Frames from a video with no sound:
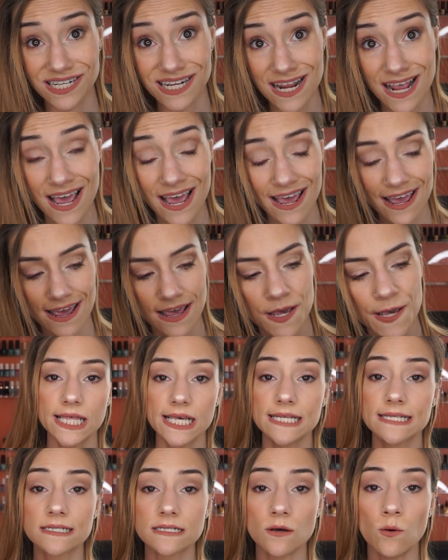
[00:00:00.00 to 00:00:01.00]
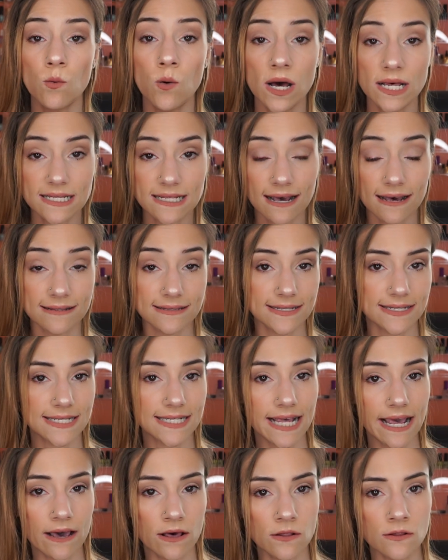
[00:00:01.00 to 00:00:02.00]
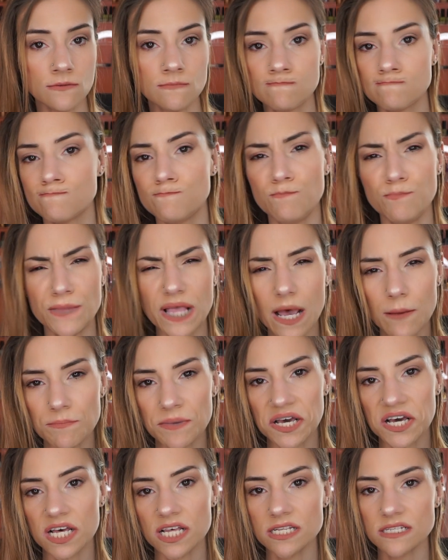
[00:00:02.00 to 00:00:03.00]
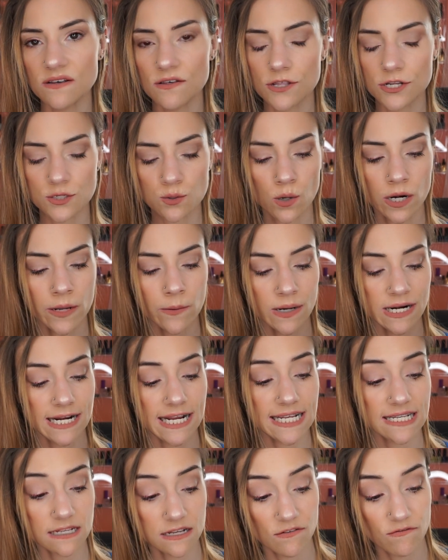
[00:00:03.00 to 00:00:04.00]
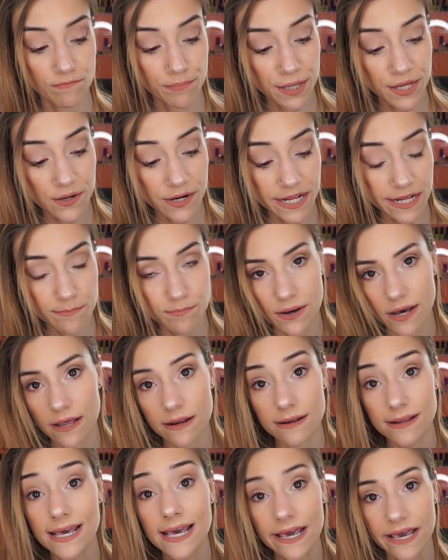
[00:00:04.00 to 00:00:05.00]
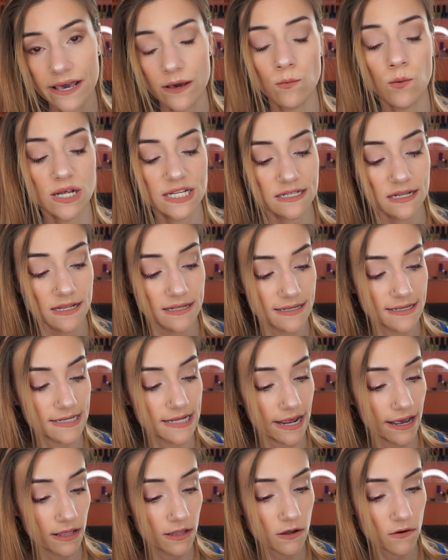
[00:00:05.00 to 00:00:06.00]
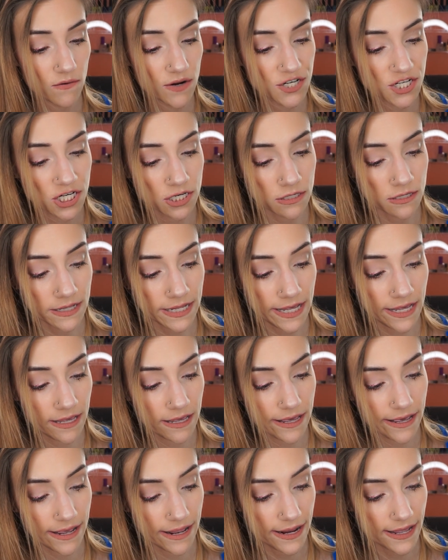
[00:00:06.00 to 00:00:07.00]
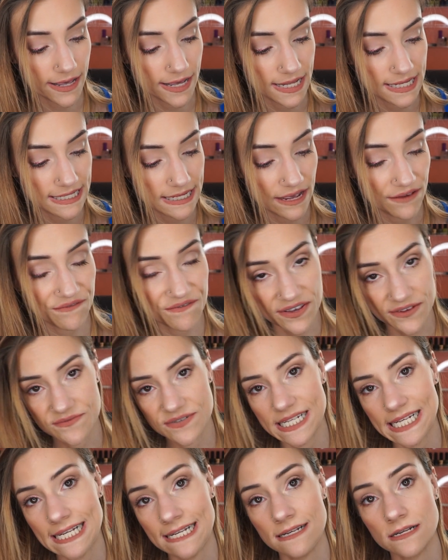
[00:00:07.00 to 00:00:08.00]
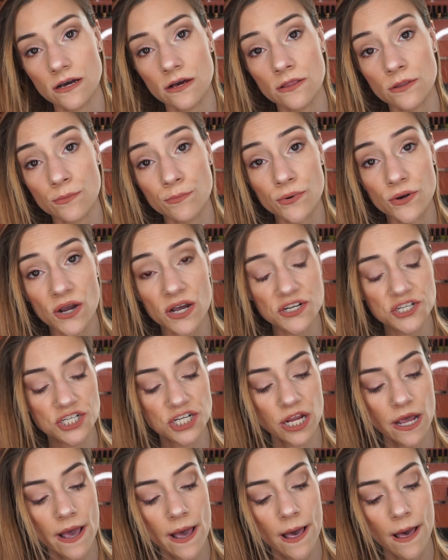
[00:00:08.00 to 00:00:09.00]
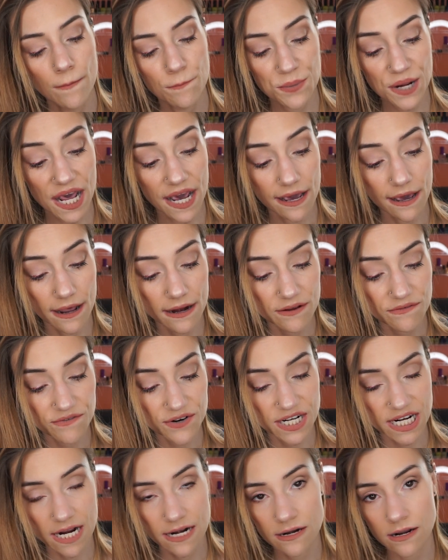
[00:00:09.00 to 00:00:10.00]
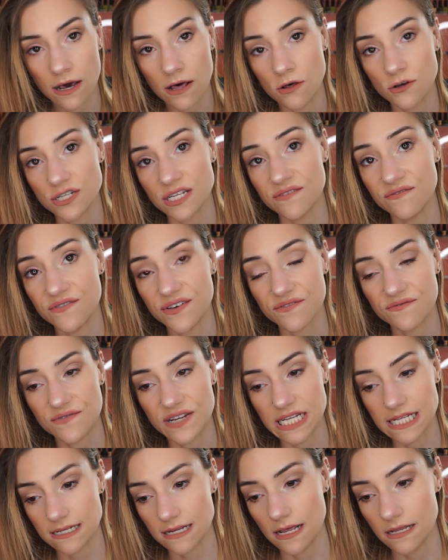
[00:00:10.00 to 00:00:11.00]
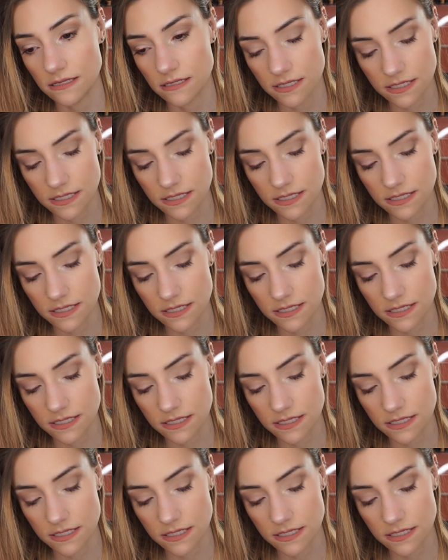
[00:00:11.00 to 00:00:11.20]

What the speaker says: today. This was on sale, not because of the 21 days of beauty, but it was on sale. Originally, it is a $15 brush, but I got it for $10.50.